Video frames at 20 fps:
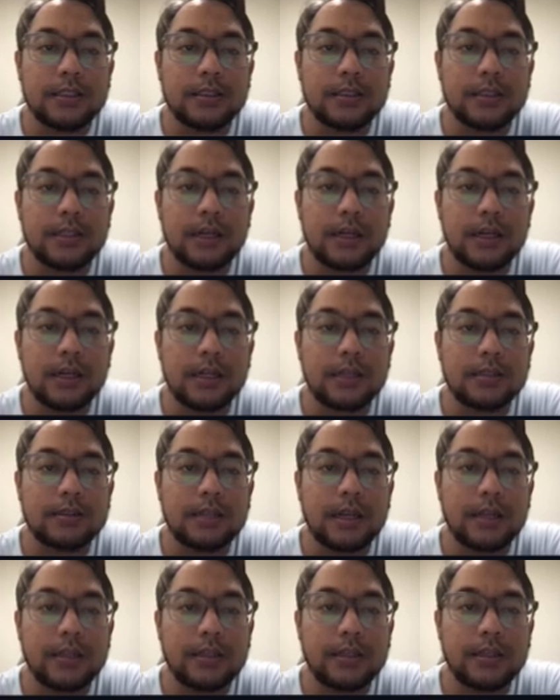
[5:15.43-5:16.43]
the
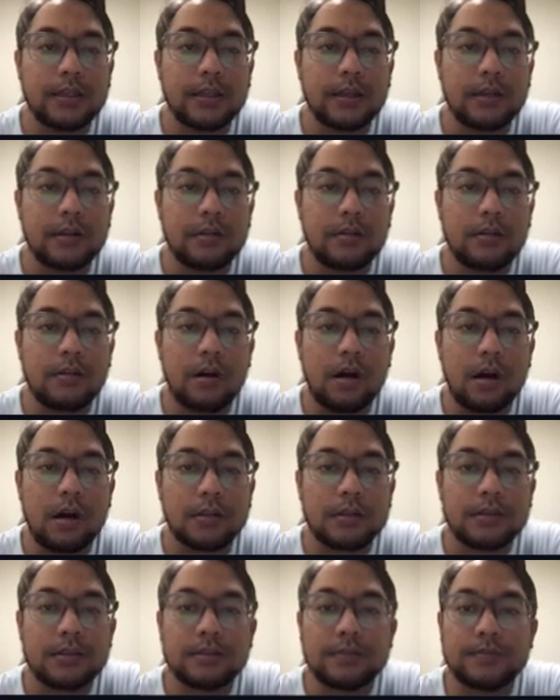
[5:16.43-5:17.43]
study
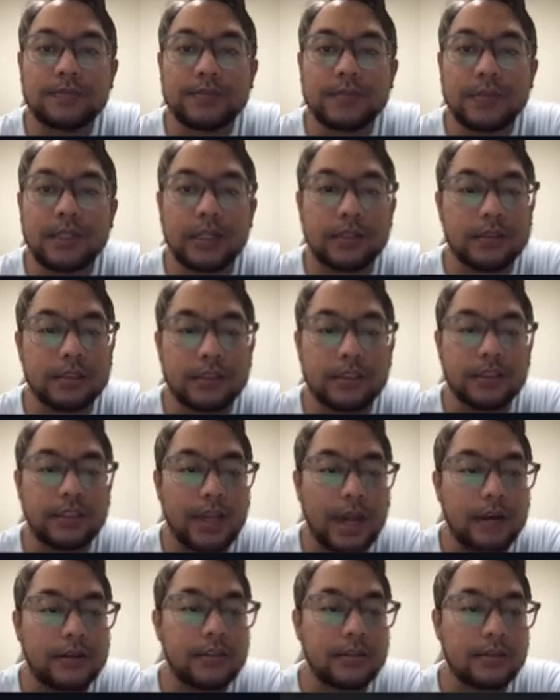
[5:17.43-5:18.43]
got, like
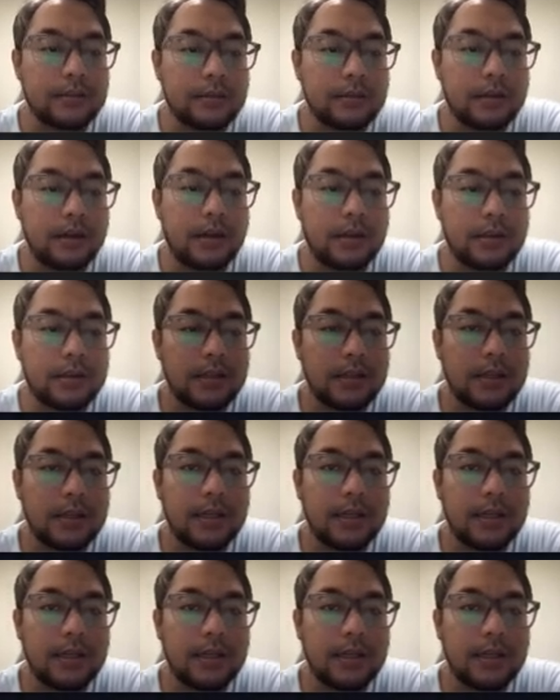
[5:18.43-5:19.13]
the article got,